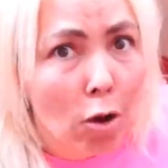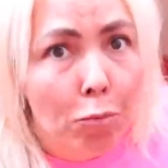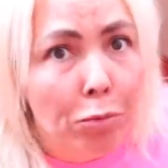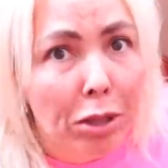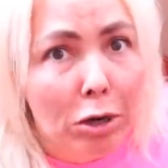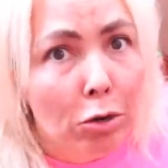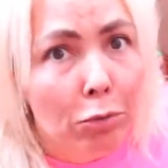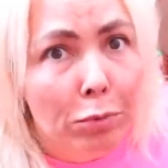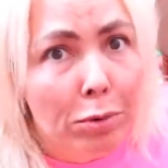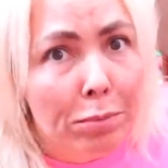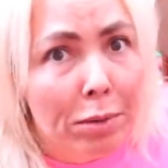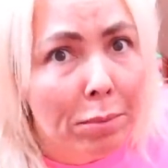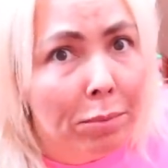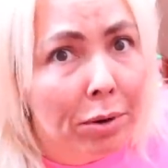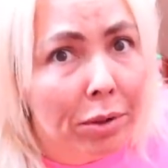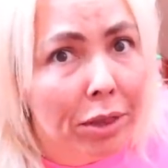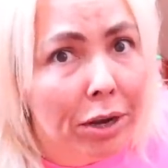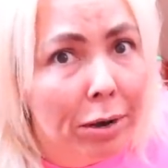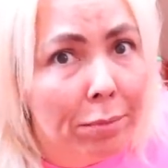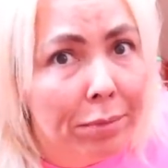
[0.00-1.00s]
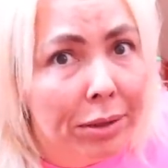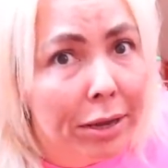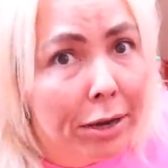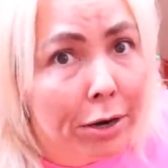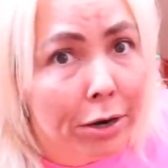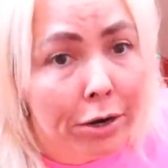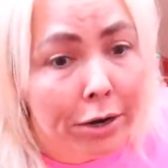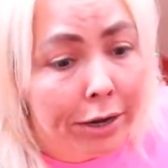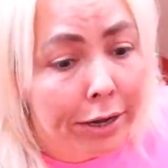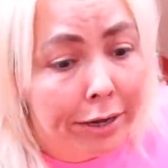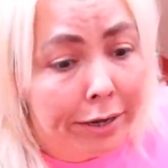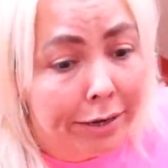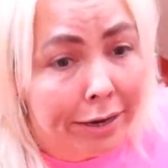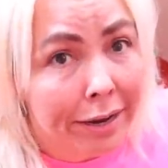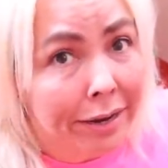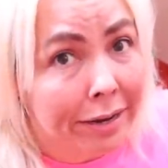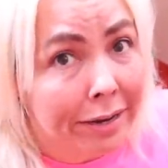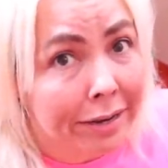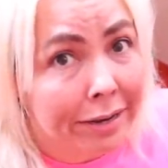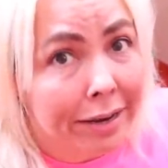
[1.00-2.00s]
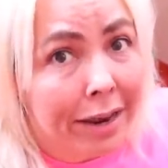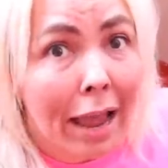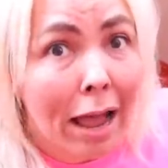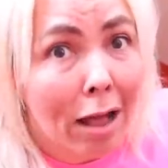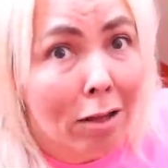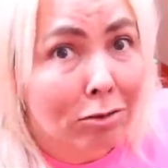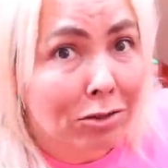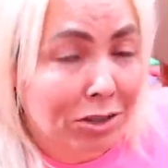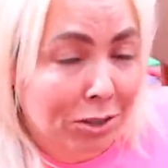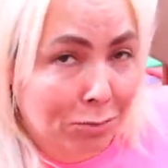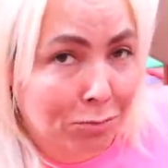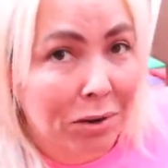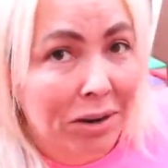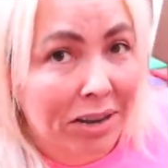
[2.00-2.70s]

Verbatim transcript: hope they don't remember that I'm here, and yeah, I'll just